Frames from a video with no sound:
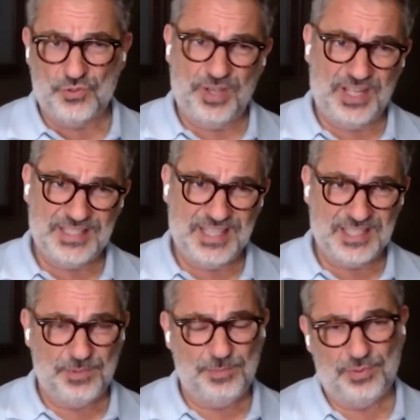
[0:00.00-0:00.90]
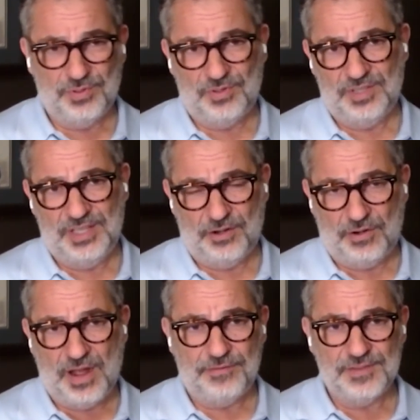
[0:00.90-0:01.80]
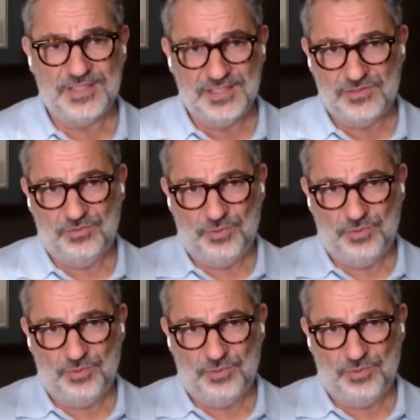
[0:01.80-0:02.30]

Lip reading: We had salespeople in our offices.